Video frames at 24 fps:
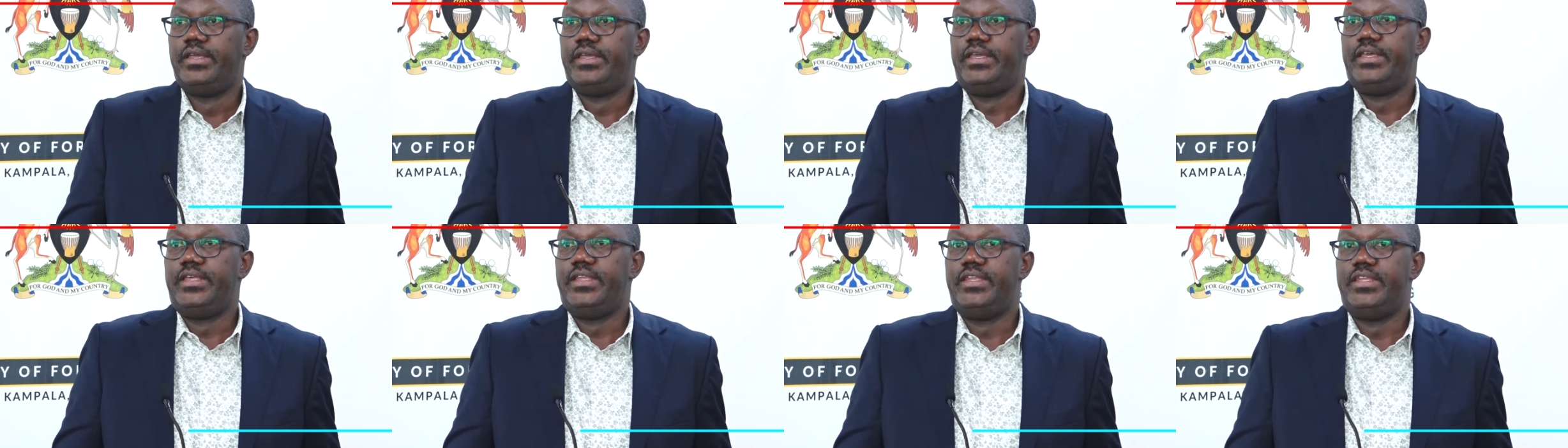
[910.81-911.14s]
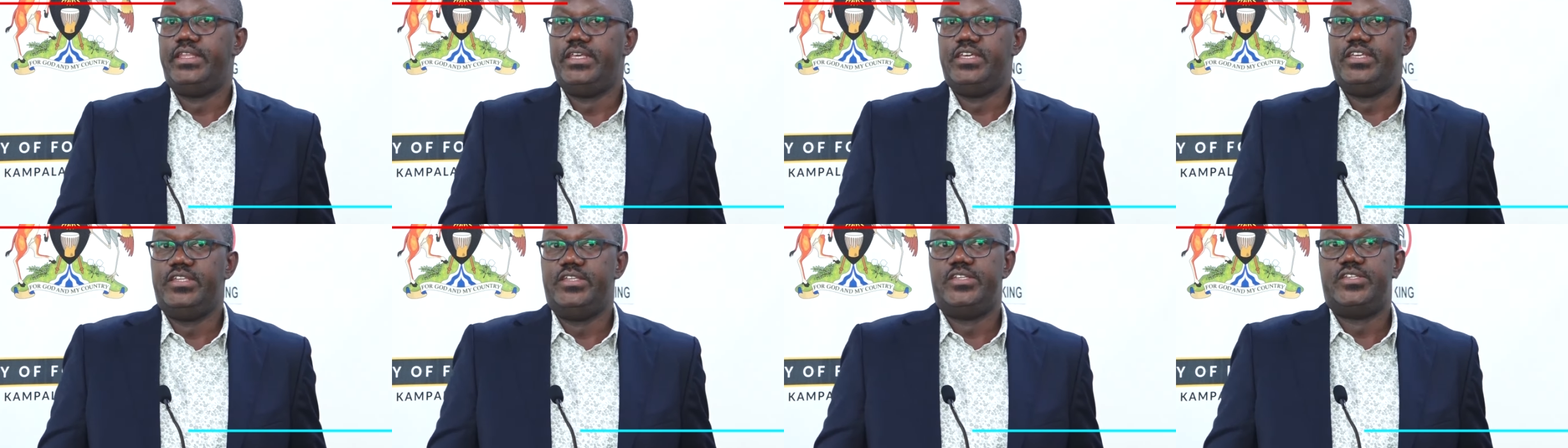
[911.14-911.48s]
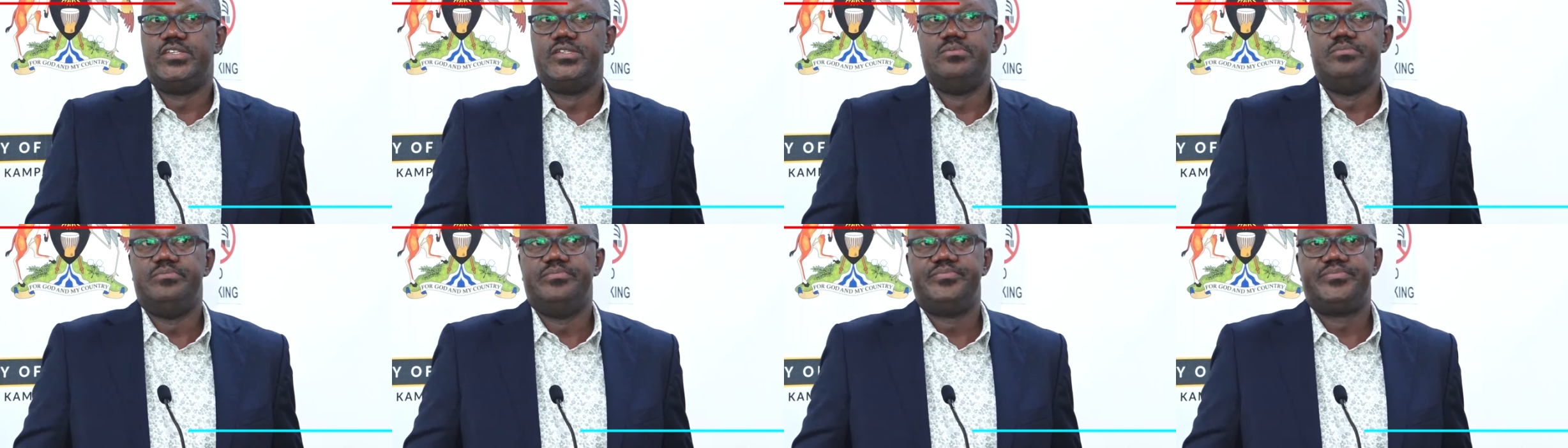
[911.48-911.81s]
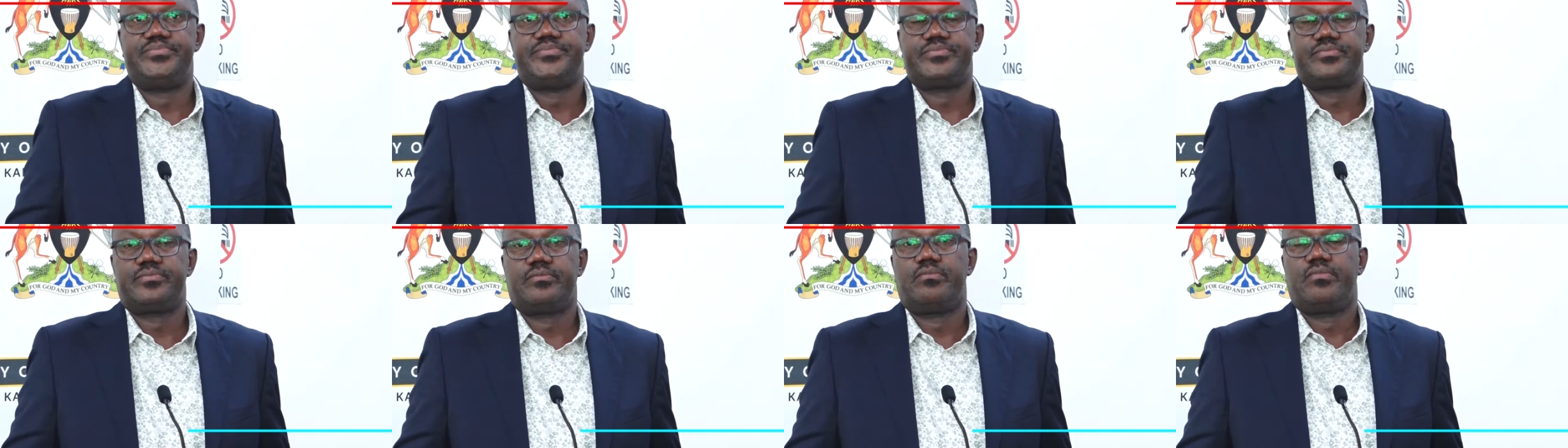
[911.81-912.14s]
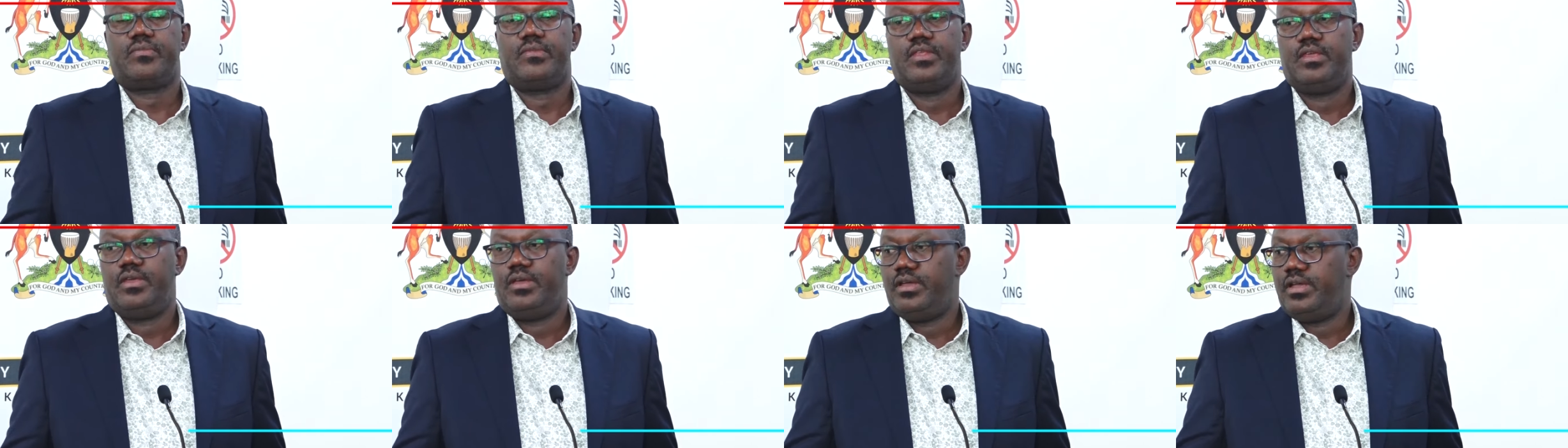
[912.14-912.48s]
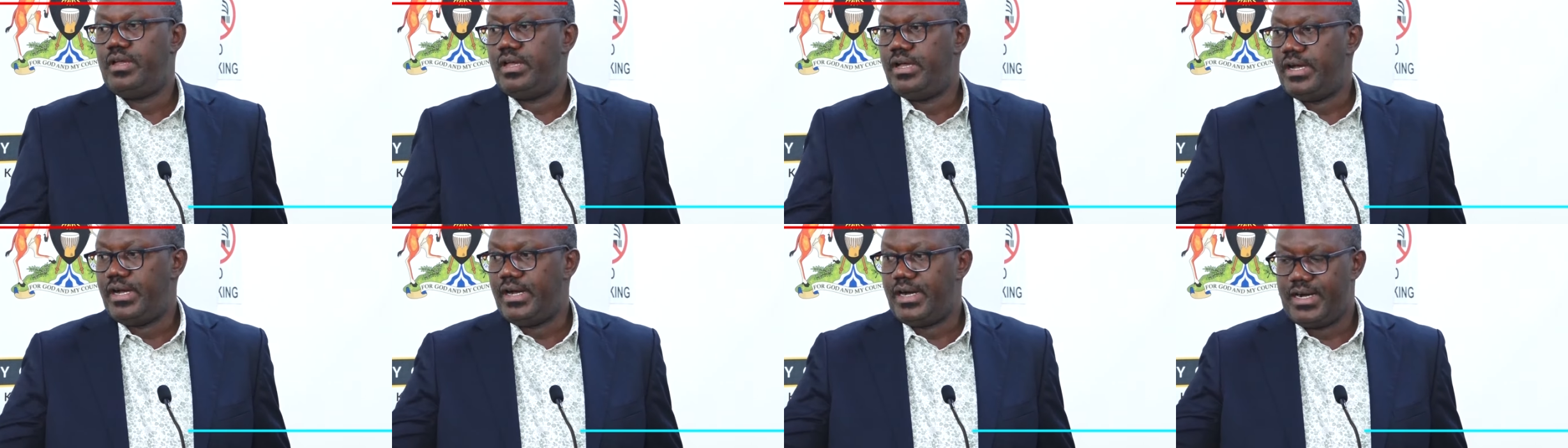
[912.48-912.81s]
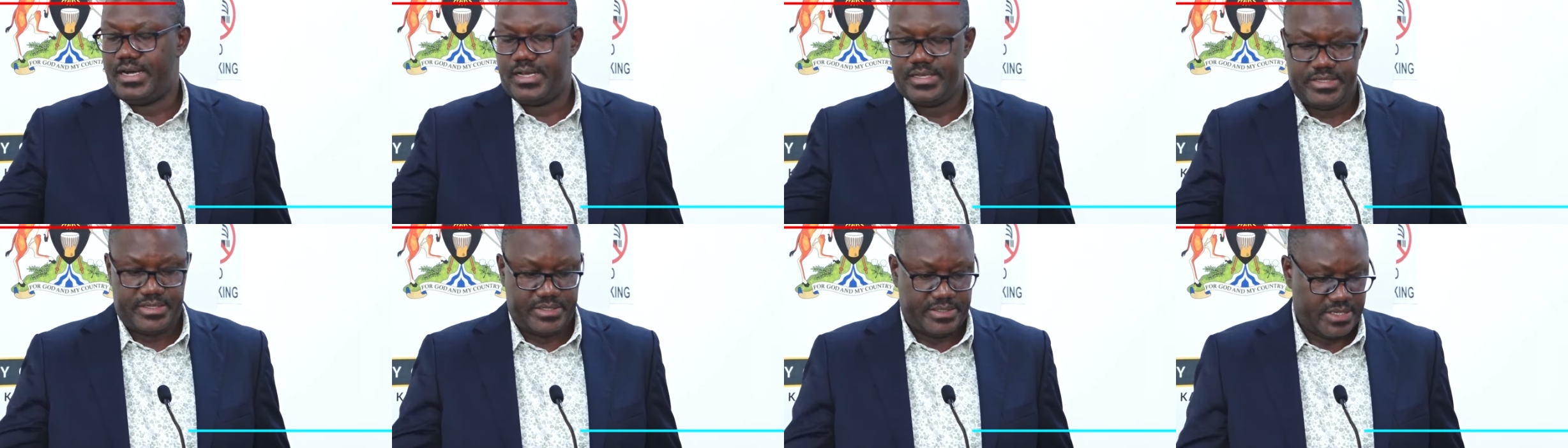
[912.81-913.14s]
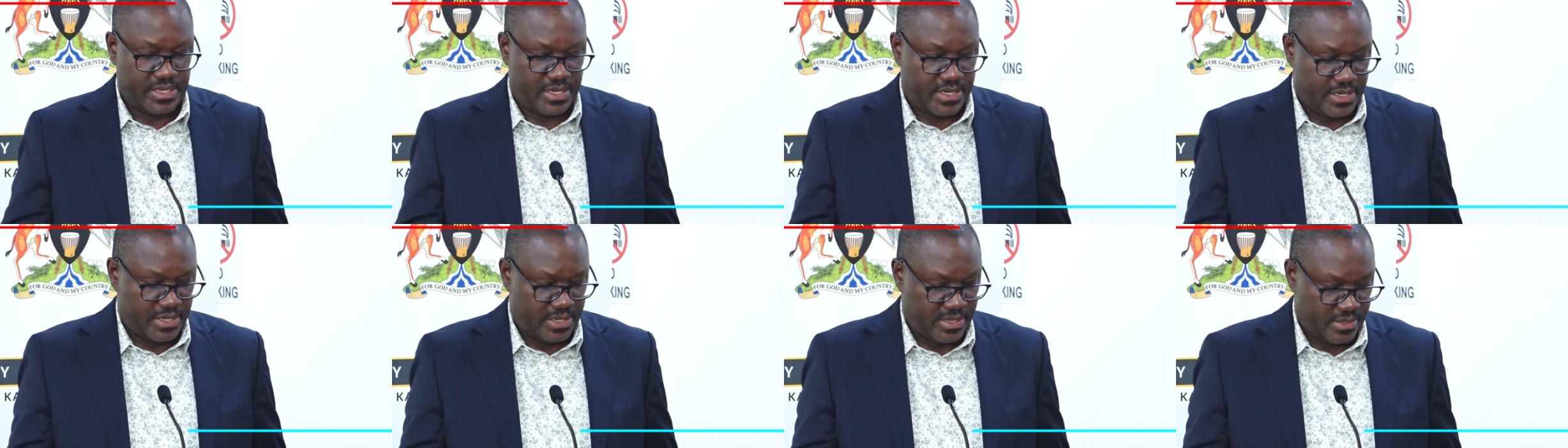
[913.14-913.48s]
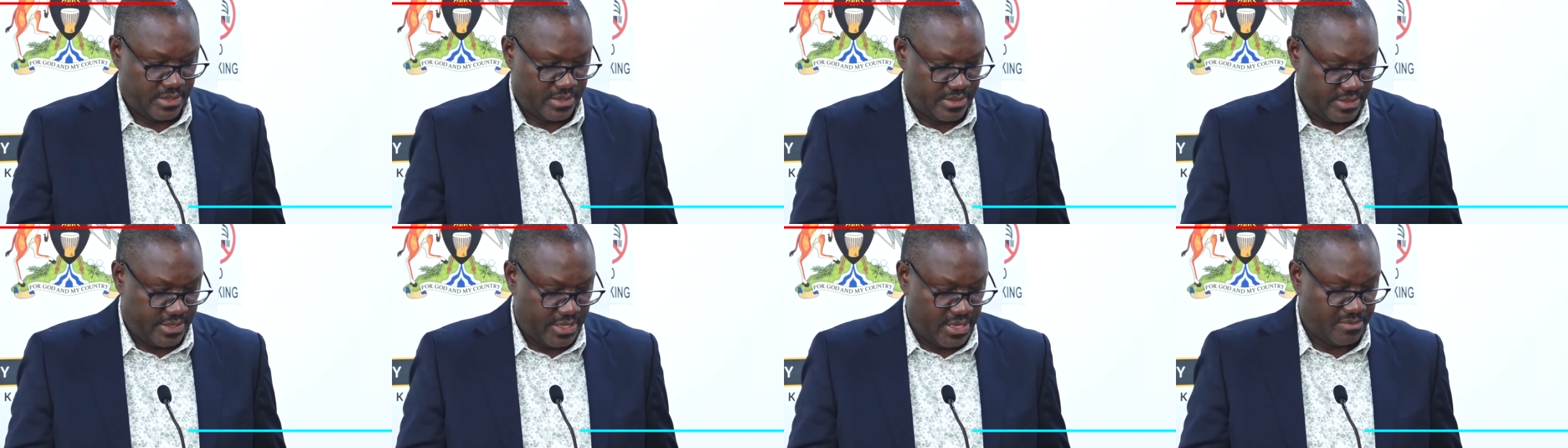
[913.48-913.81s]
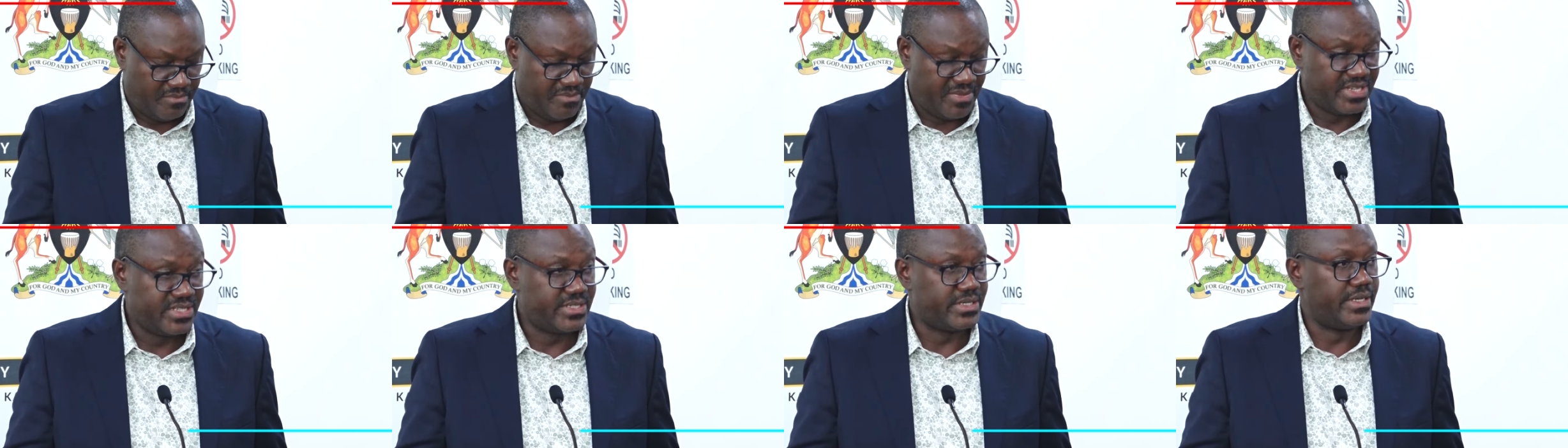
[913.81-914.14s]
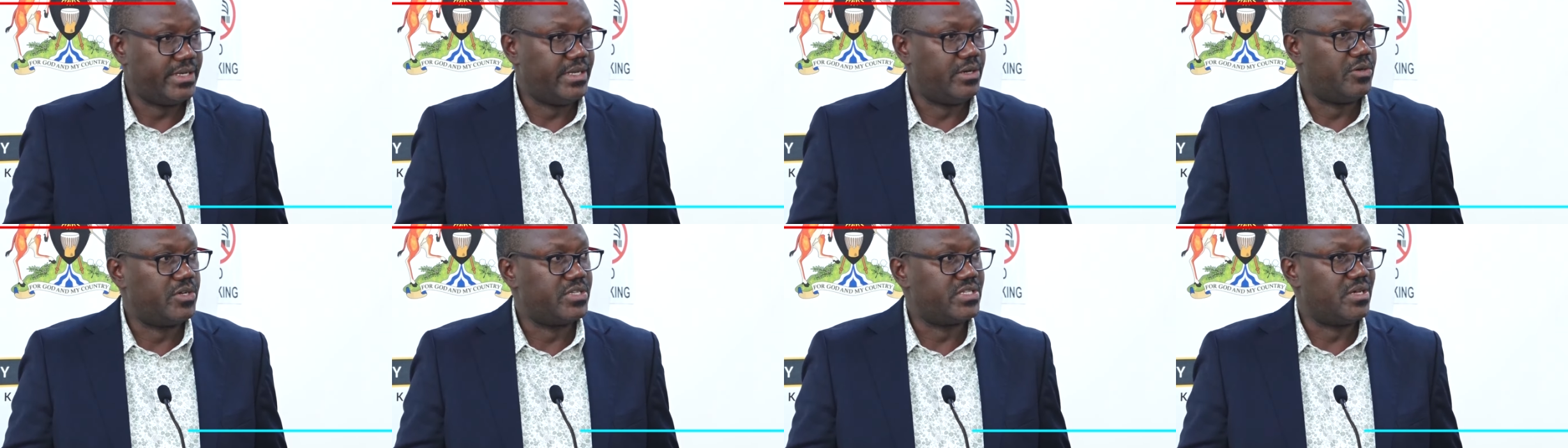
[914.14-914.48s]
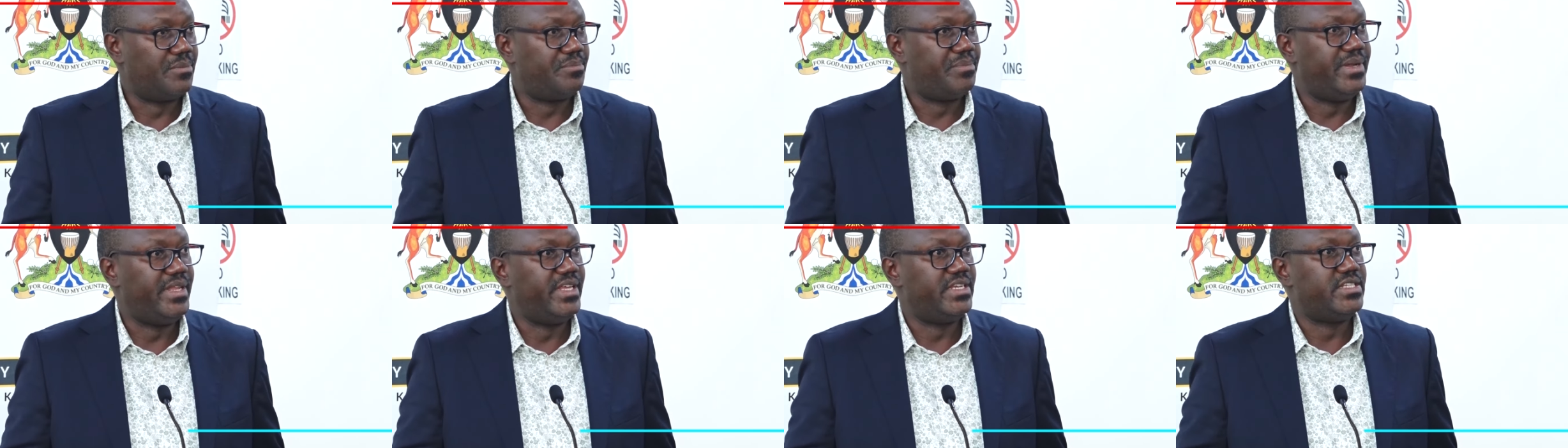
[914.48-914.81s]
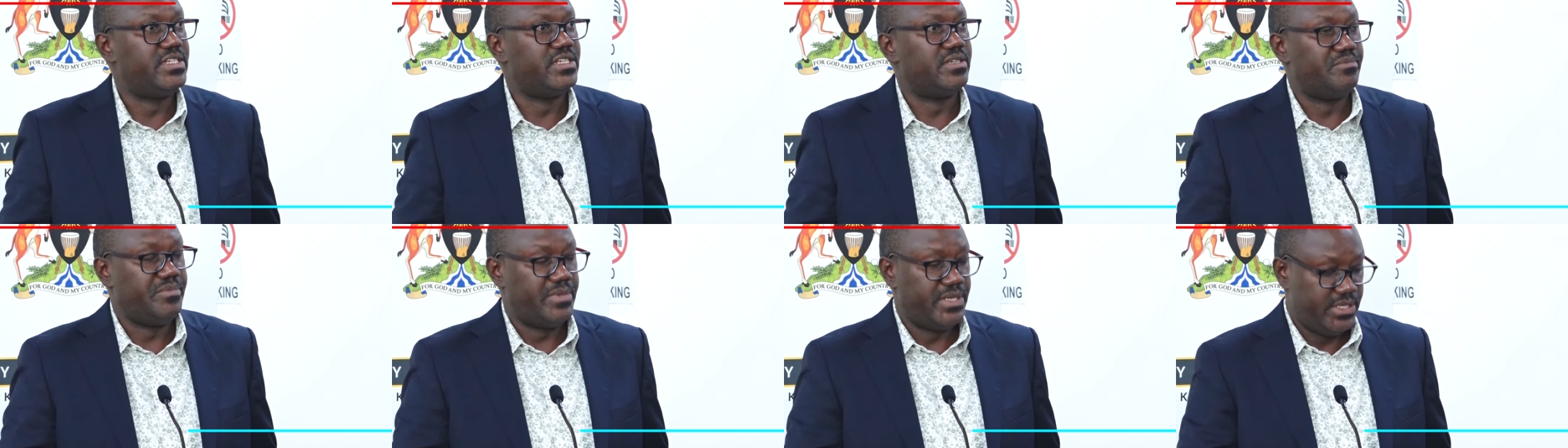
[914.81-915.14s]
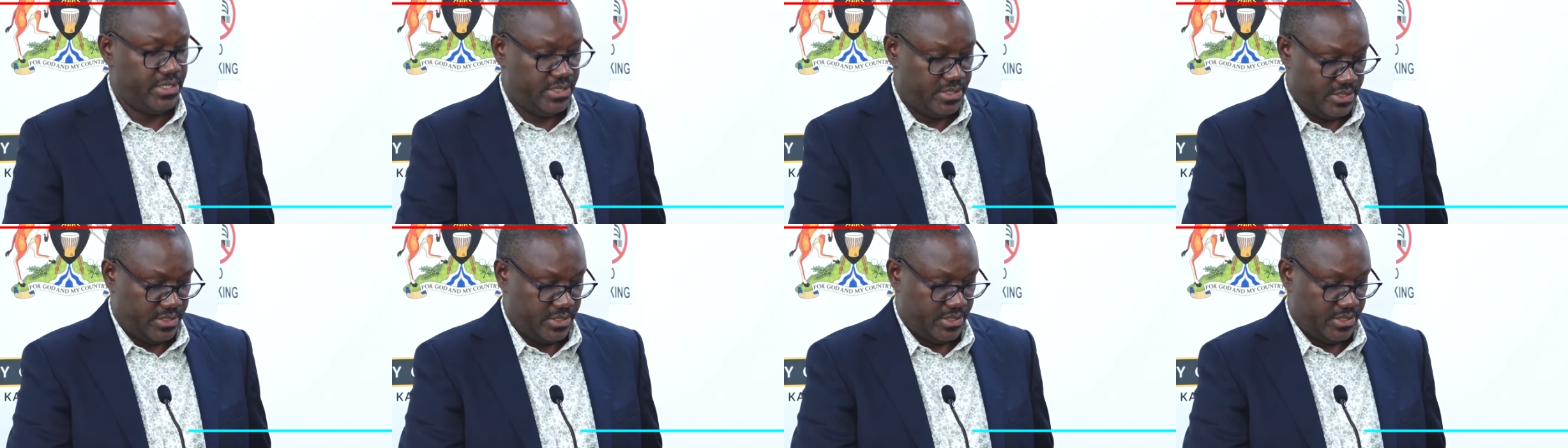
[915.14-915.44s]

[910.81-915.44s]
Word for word: Indeed, as uh, the ambassador was updating me,